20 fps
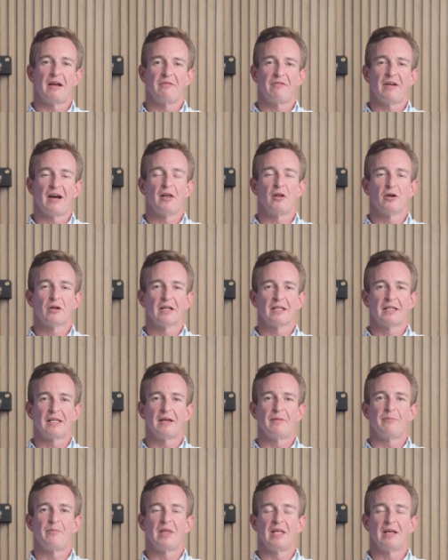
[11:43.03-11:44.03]
If I look at
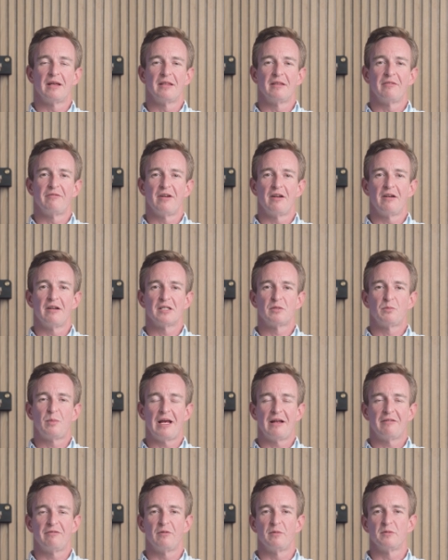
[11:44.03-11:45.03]
the various
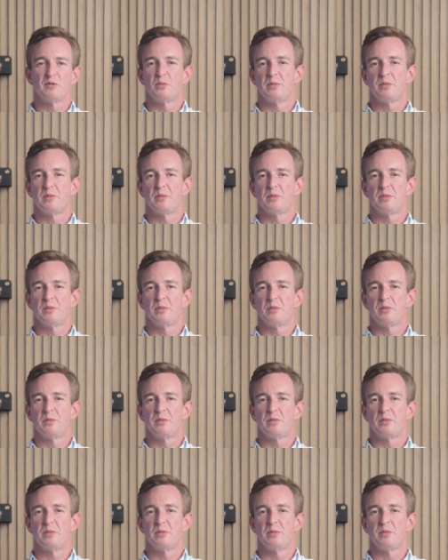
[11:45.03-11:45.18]
platforms,